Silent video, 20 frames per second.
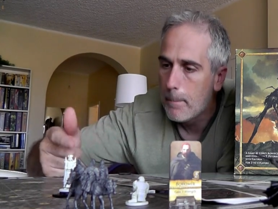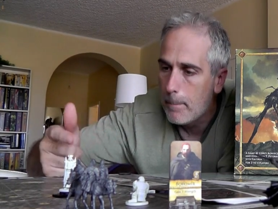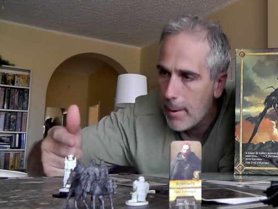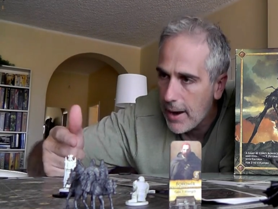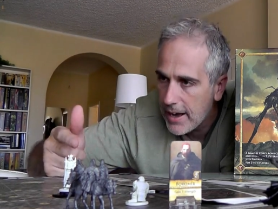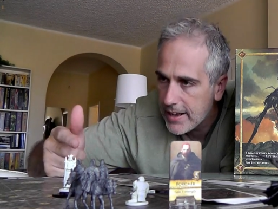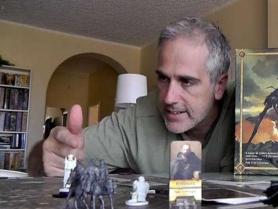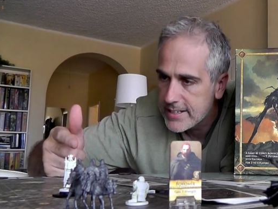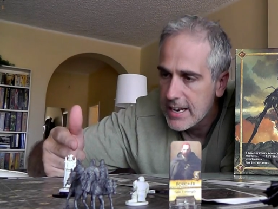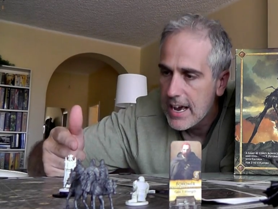
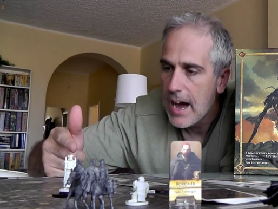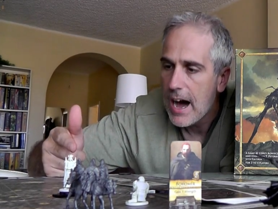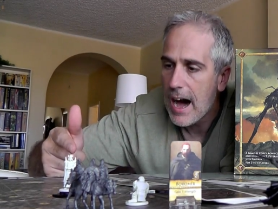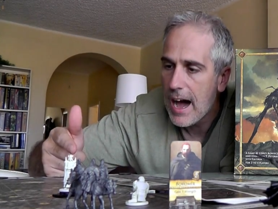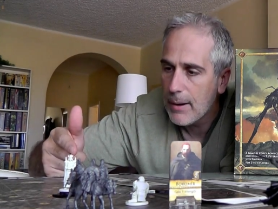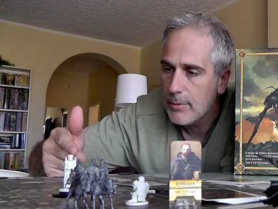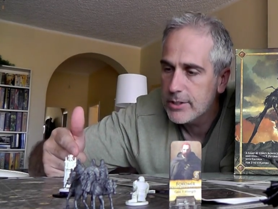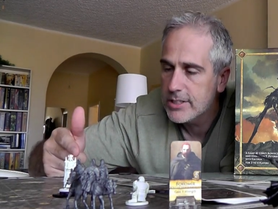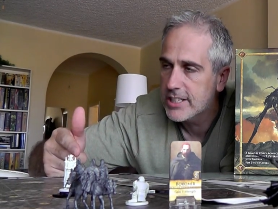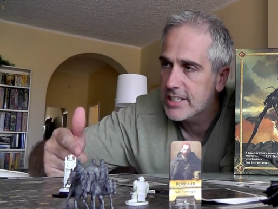but
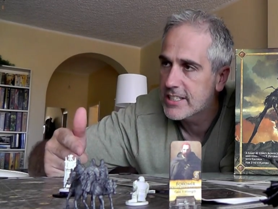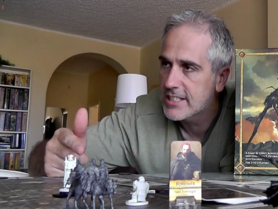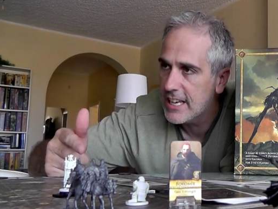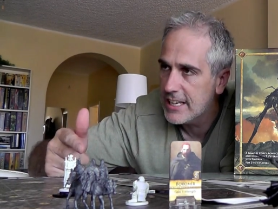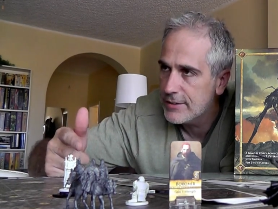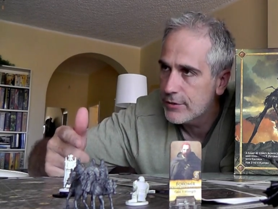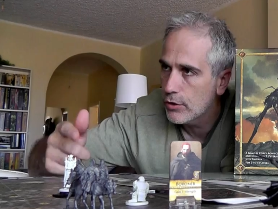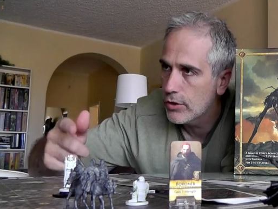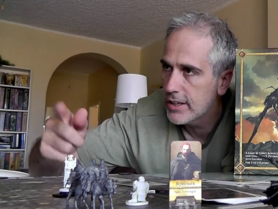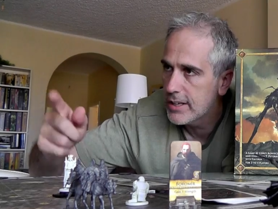I was
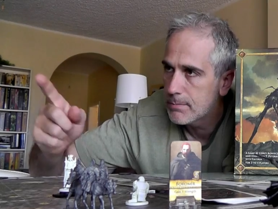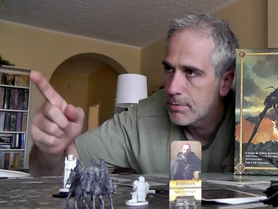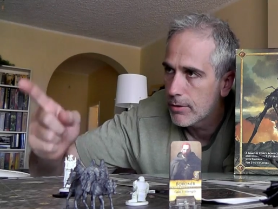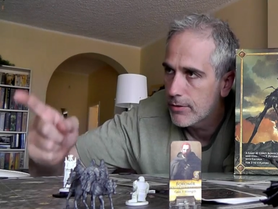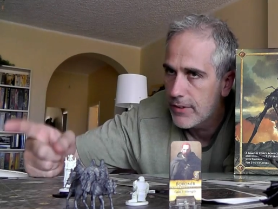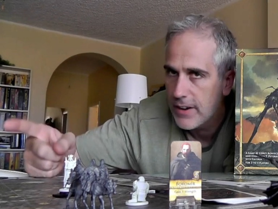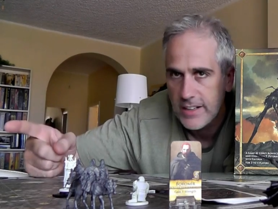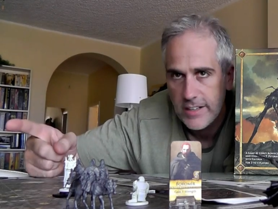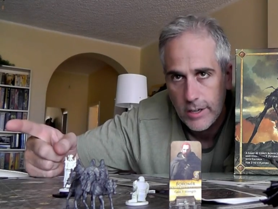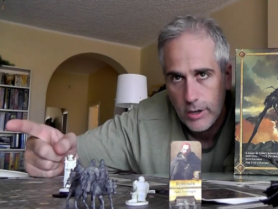successful in
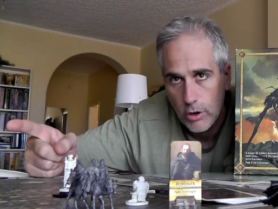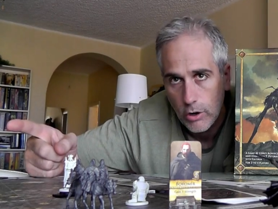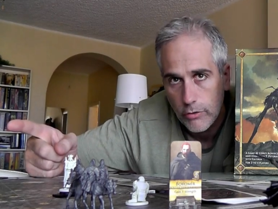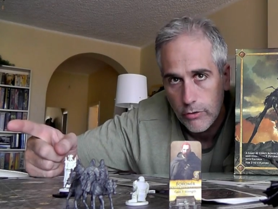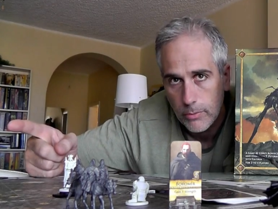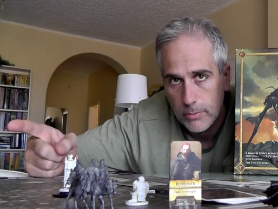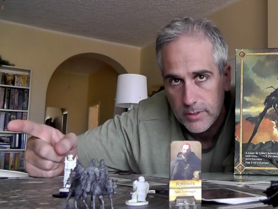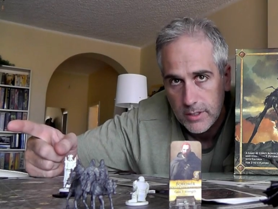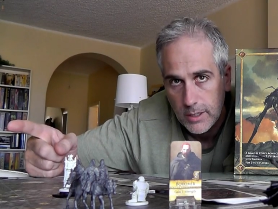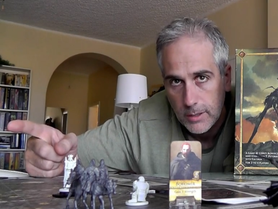preventing her
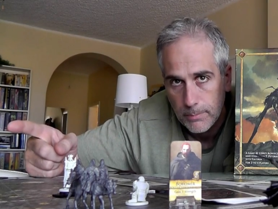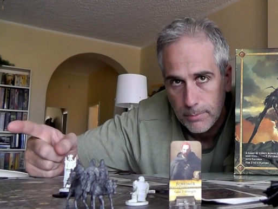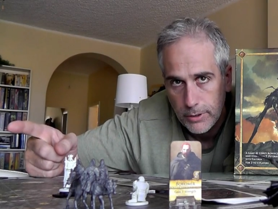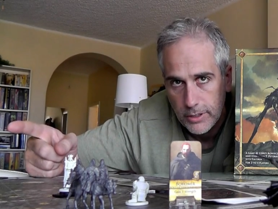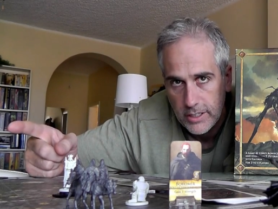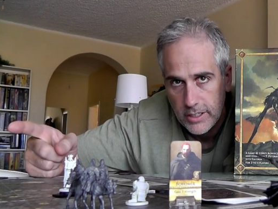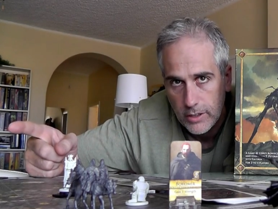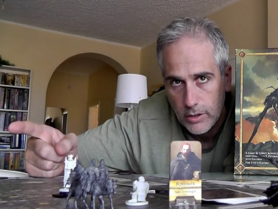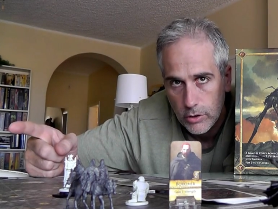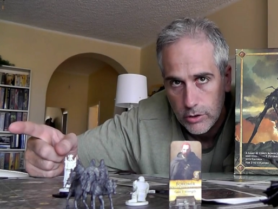from
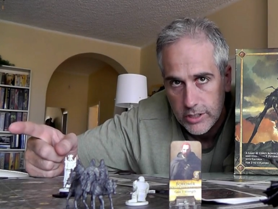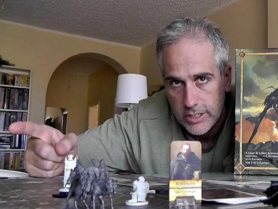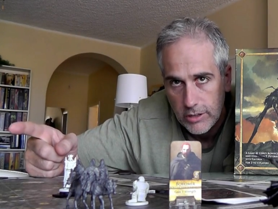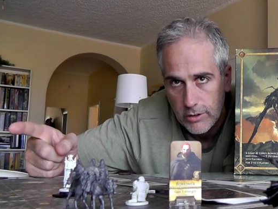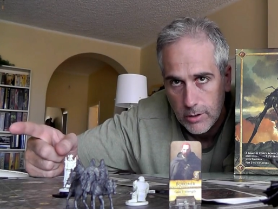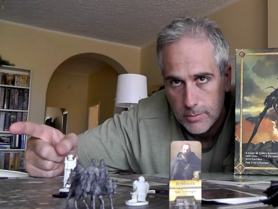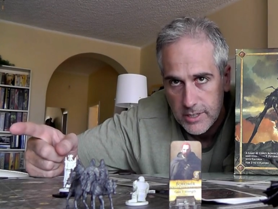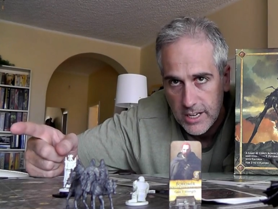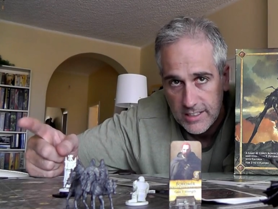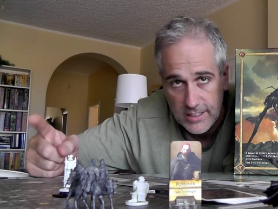completing her
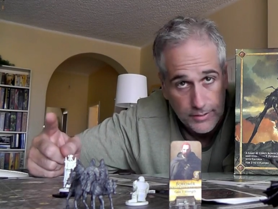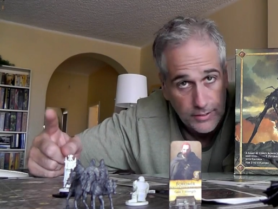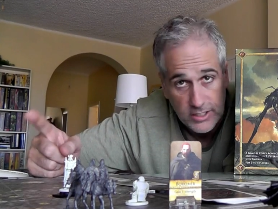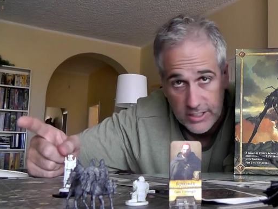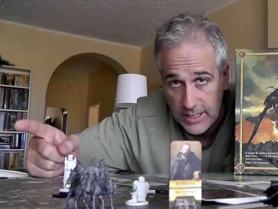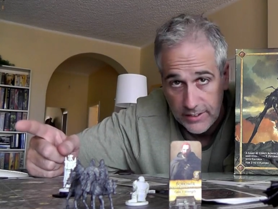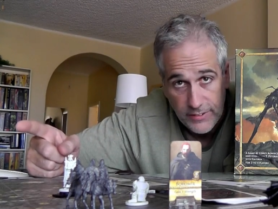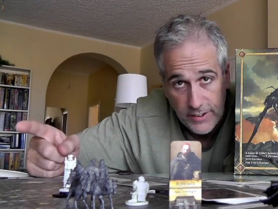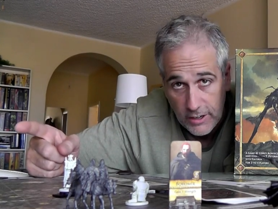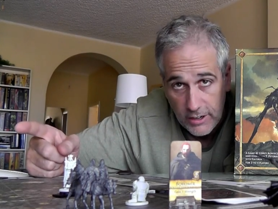secret objective
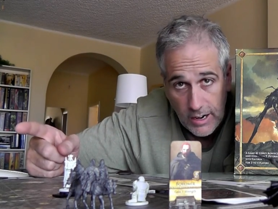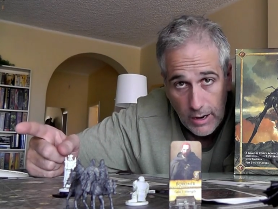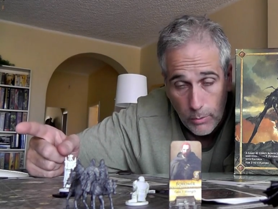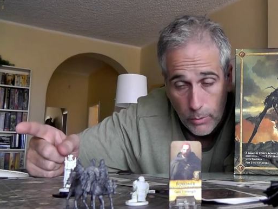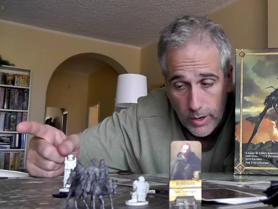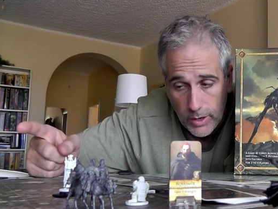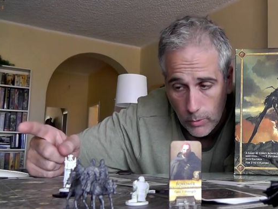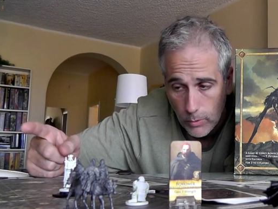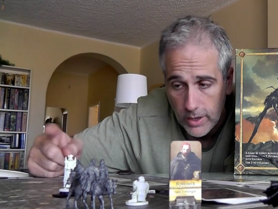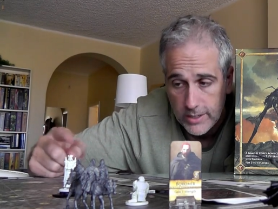because I figured
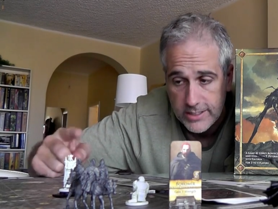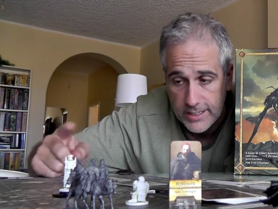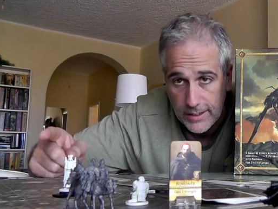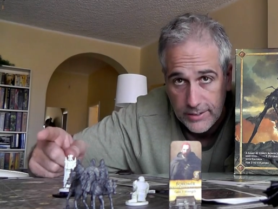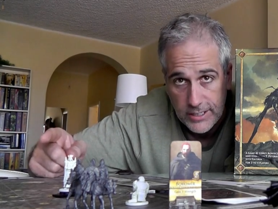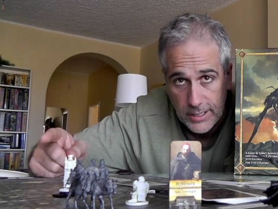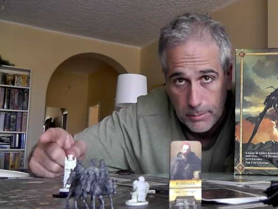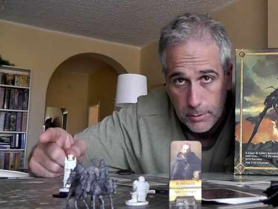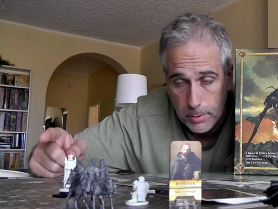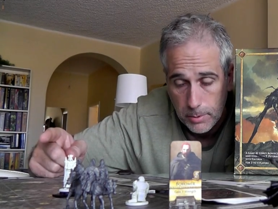out what it was and
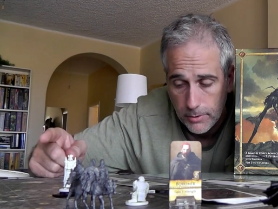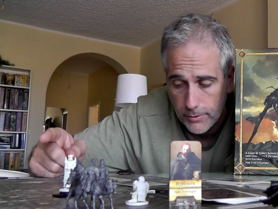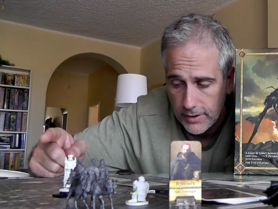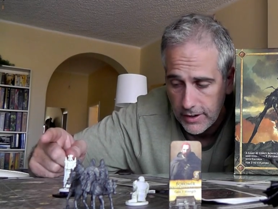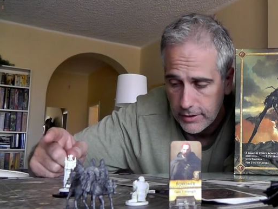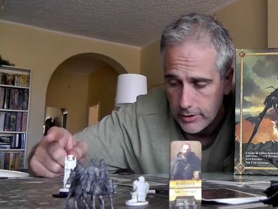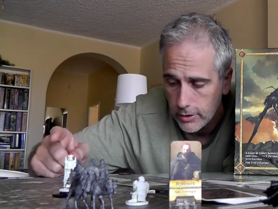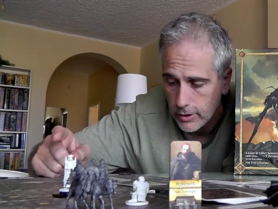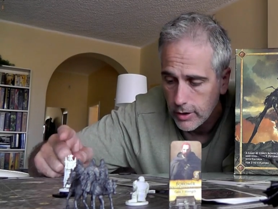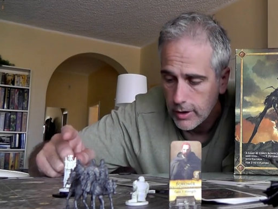I was able to
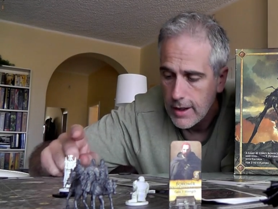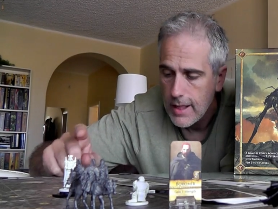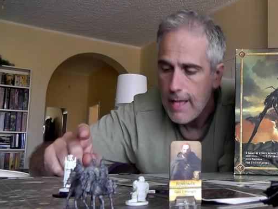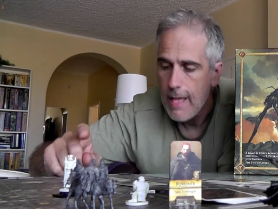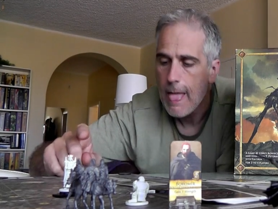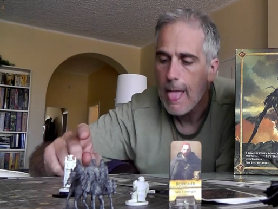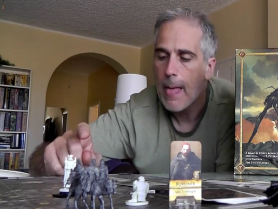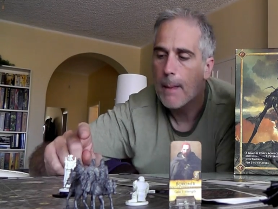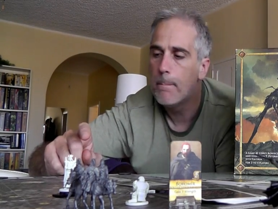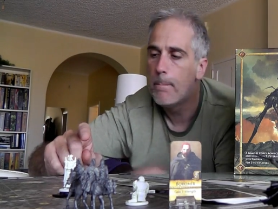prevent her.
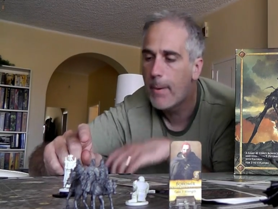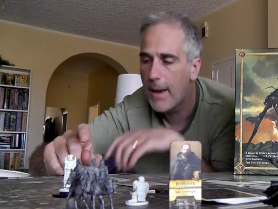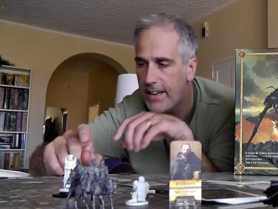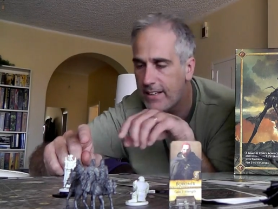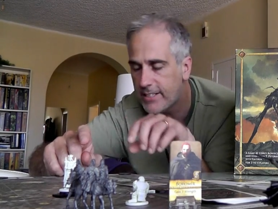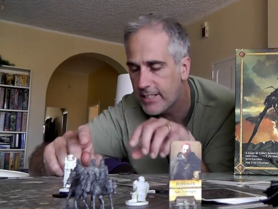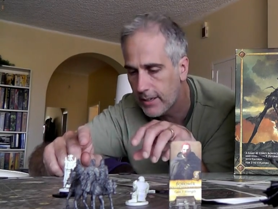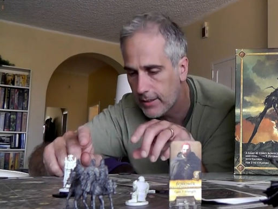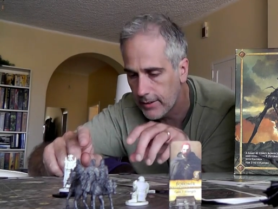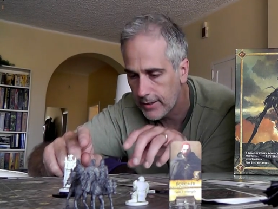
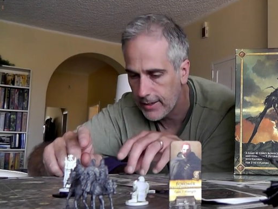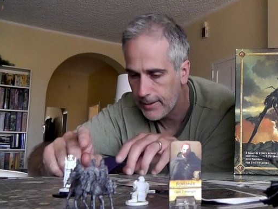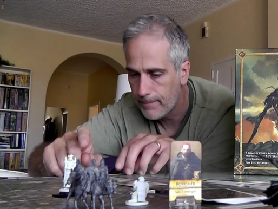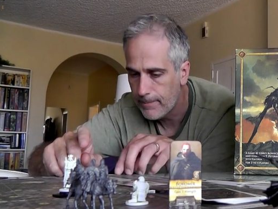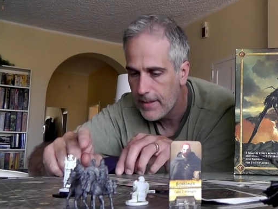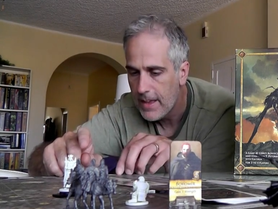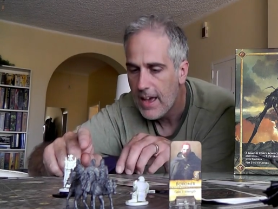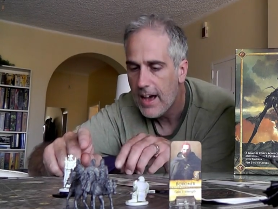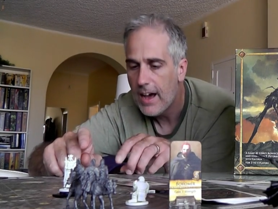Basically,